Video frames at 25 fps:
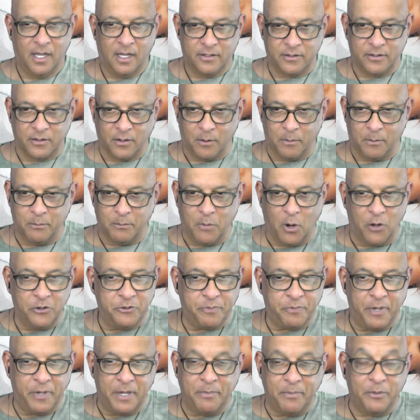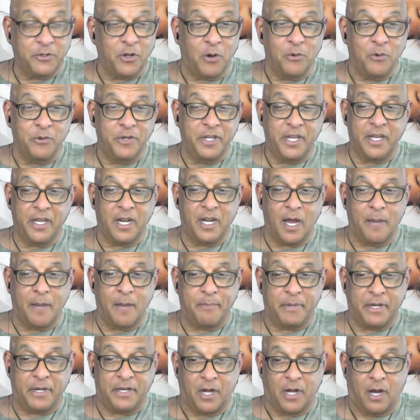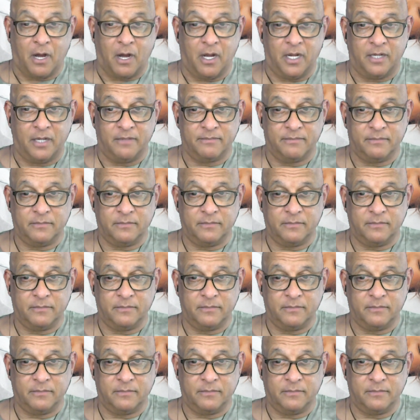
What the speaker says: So most people don't get up at dawn.